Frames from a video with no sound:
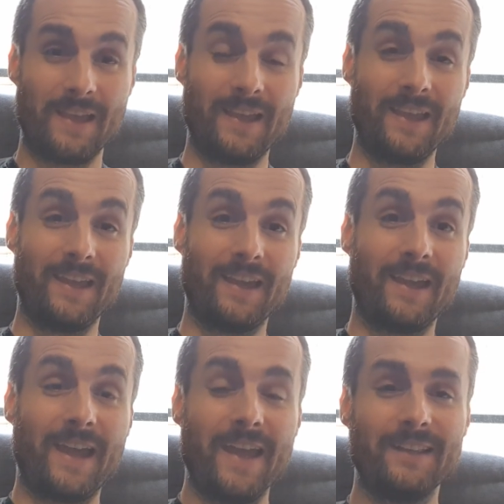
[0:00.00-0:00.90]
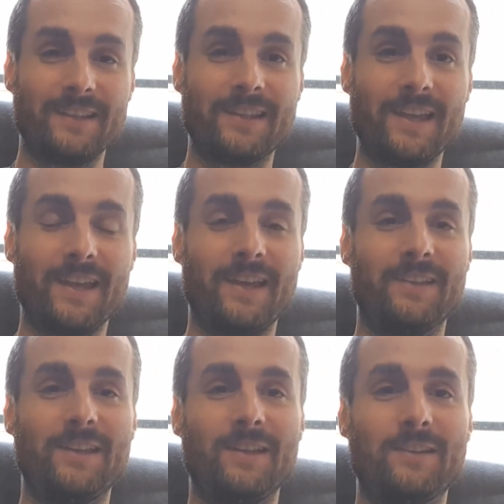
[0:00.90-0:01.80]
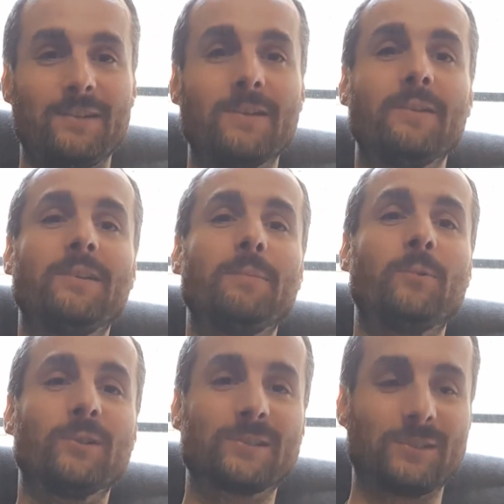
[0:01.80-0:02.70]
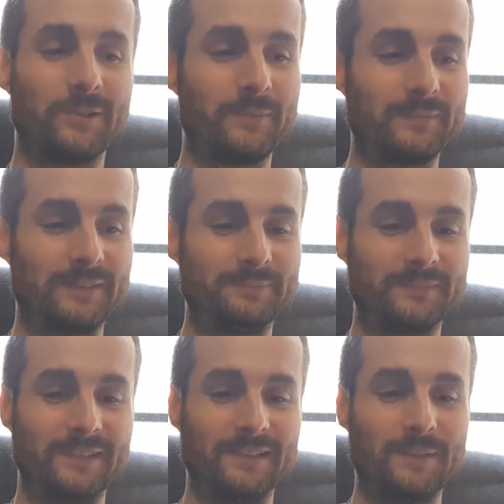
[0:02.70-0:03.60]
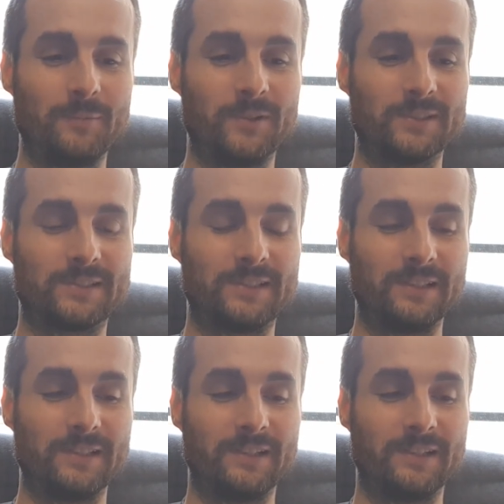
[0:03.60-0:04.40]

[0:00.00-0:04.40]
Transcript: Uh, and the the the, the most the most uh, um,